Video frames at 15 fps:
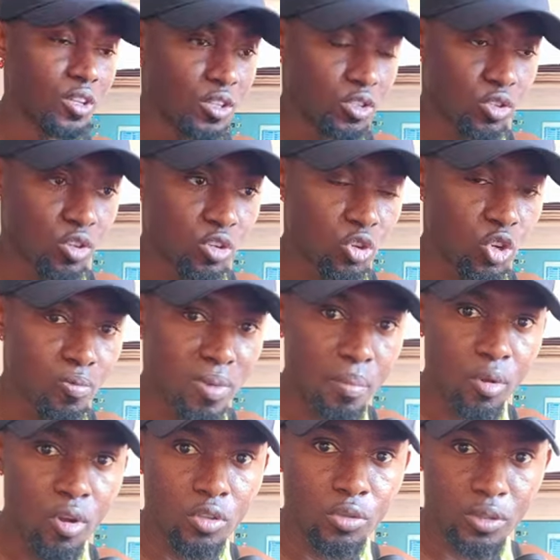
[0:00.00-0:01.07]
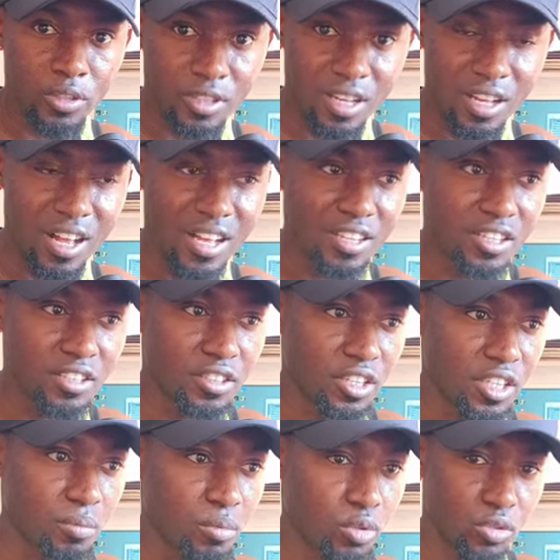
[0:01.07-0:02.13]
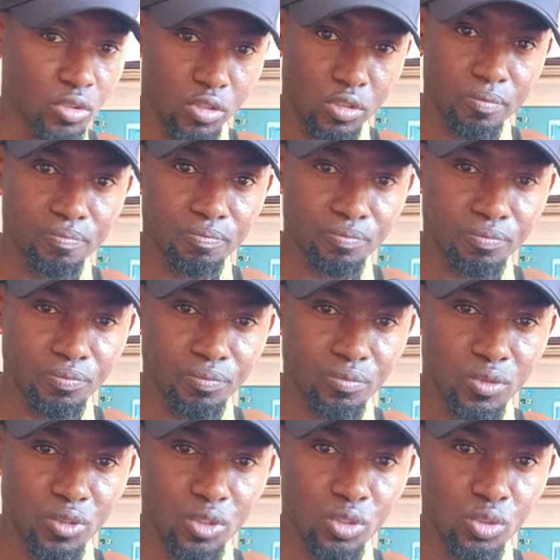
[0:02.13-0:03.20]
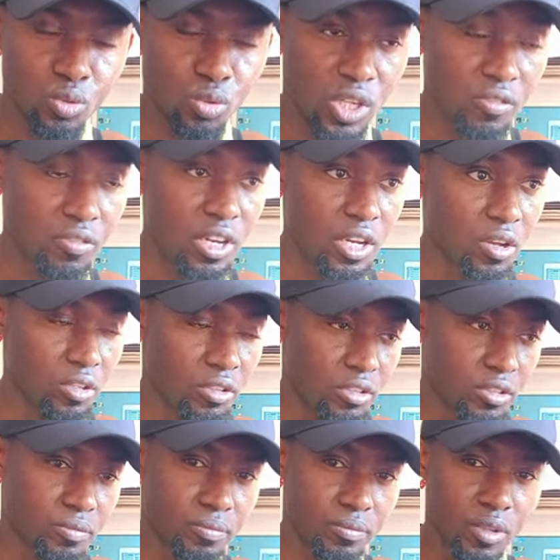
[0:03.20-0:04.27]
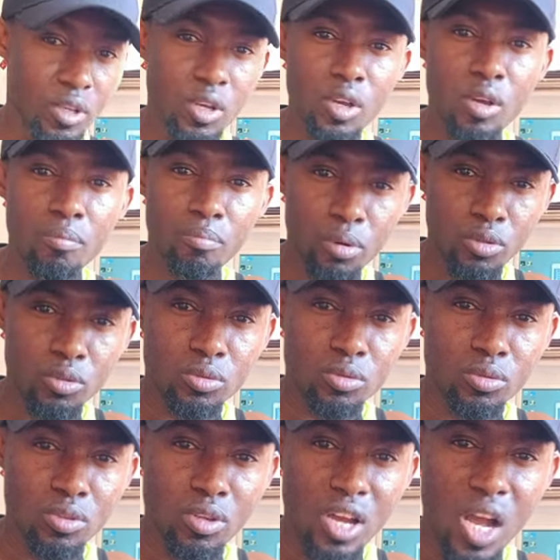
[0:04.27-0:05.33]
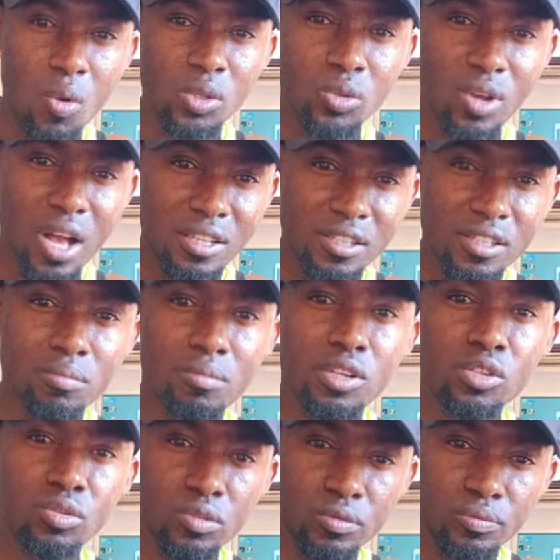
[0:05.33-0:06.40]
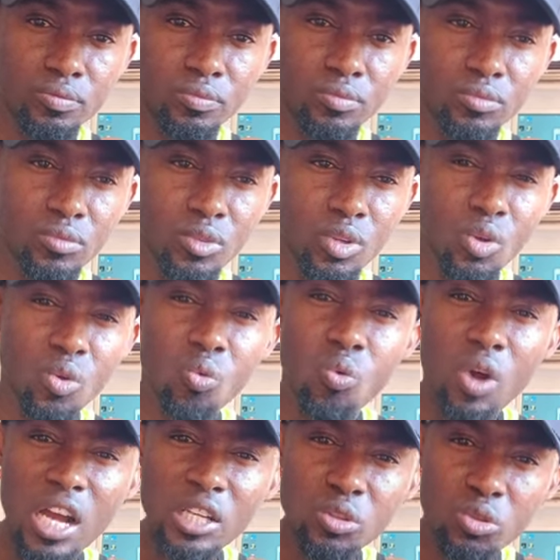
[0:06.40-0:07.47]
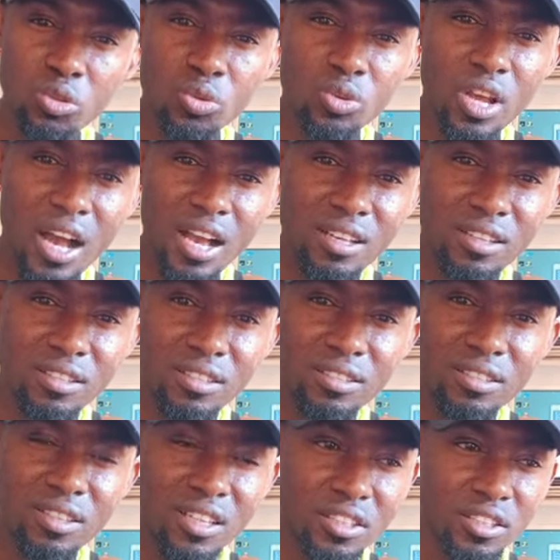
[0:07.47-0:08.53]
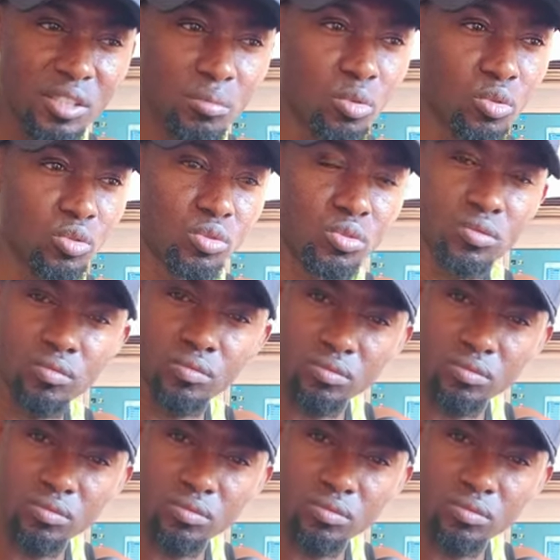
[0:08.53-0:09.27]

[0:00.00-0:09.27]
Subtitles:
Some Yoruba bigotries are asking the Igbos to leave Lagos. But I want to ask this question. Why do you guys hate Igbos?